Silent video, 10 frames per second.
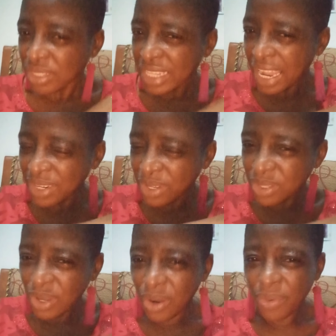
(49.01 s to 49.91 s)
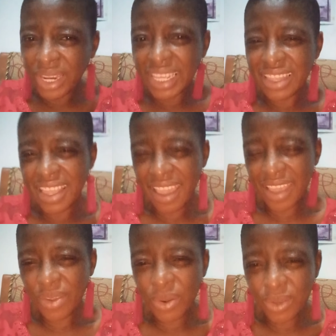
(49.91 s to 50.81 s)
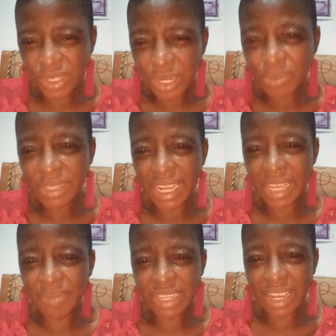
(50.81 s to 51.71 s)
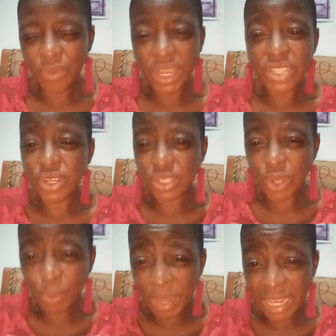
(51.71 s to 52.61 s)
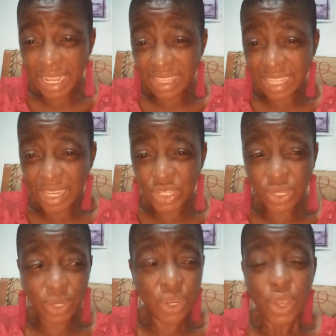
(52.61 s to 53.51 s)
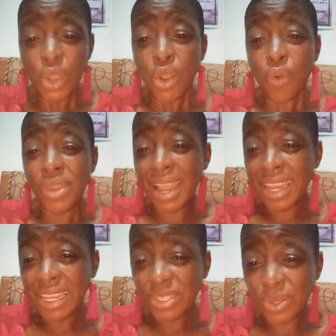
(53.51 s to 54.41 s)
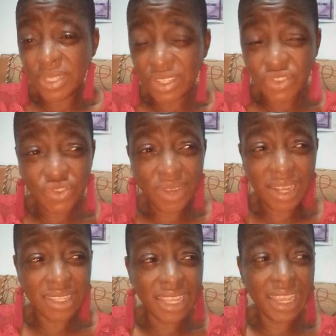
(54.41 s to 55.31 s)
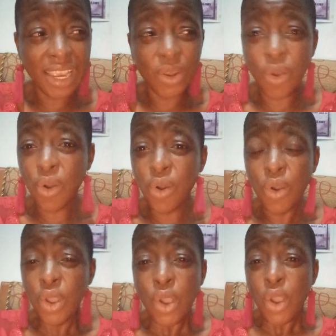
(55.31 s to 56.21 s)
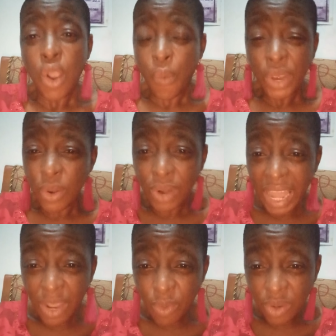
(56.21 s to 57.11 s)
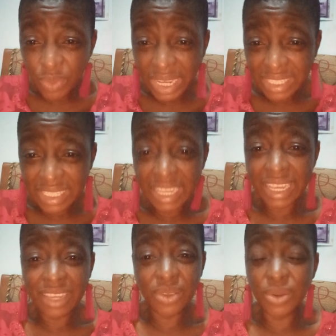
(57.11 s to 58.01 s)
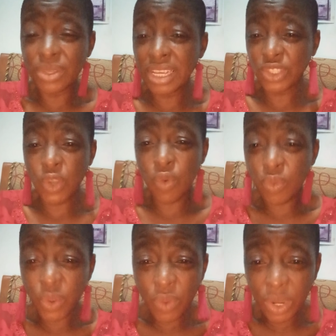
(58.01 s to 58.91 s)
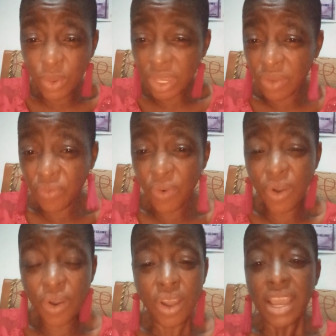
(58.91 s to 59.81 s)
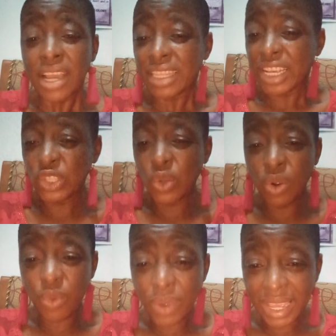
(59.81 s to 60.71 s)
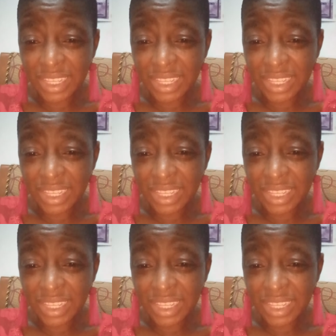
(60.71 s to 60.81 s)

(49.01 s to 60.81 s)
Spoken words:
they are not already there, you know, sometimes, and we are just not paying attention. We are either so distracted or we don't like what we are seeing. You know, that's not what we were looking for. That's not what we were